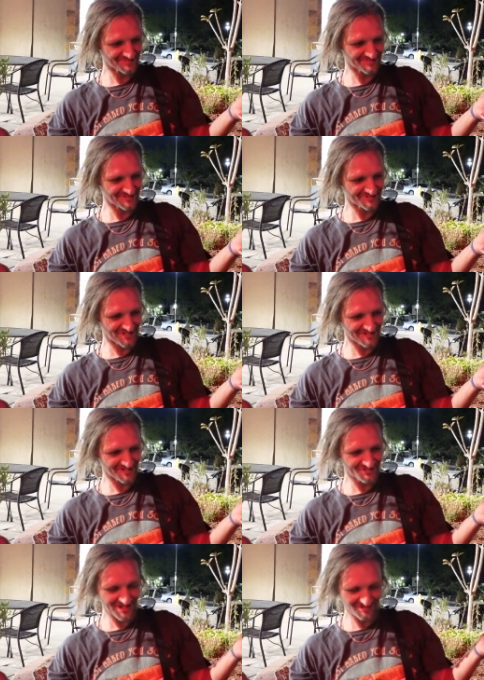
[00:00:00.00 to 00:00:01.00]
it
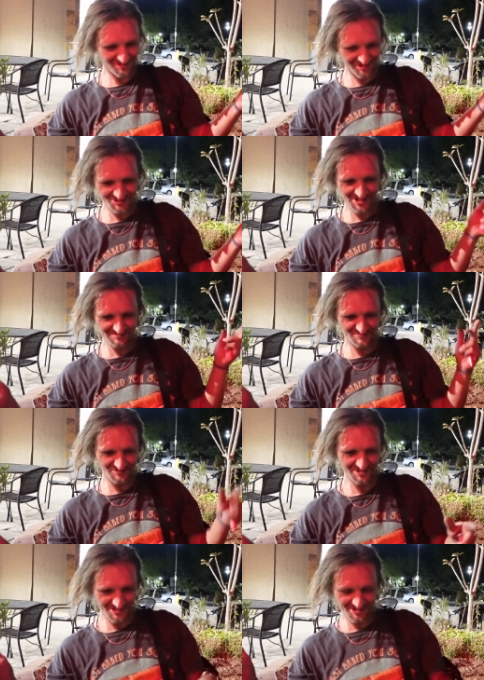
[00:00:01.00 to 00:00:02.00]
could take a long time
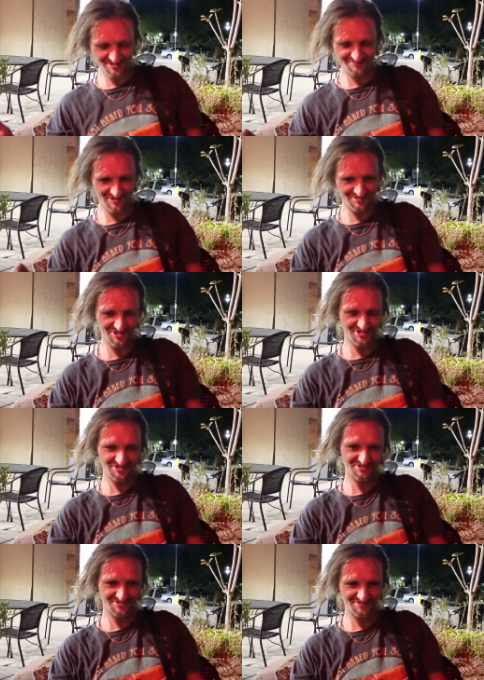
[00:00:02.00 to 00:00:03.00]
before you get another phone. You
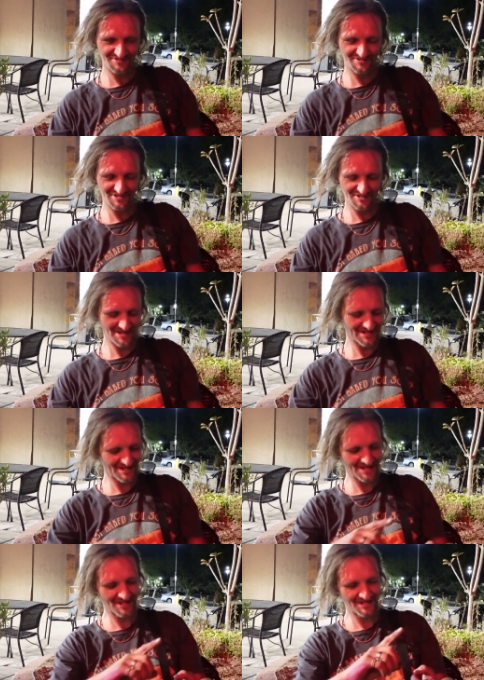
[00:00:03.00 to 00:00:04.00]
know,
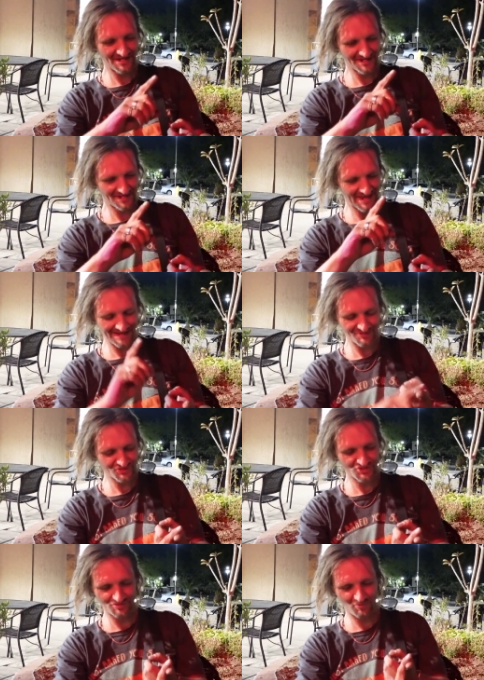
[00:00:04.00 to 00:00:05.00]
I got habits
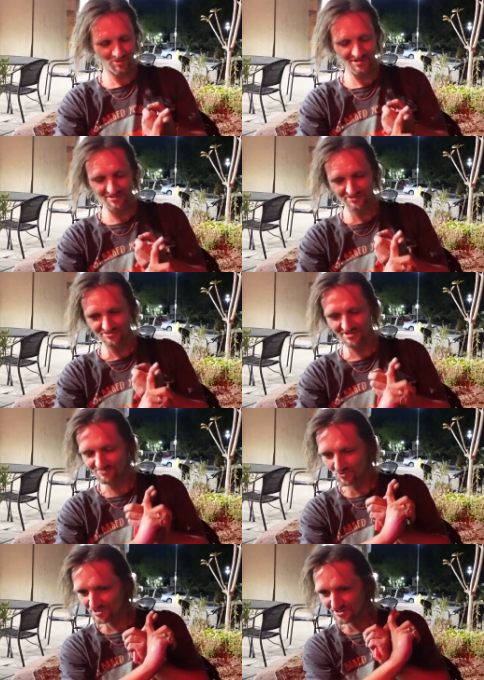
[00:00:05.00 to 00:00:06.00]
to support. They're
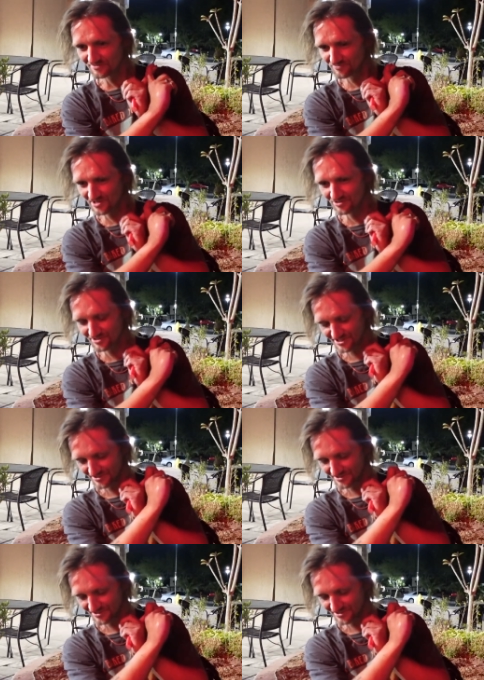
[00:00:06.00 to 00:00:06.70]
number one priority.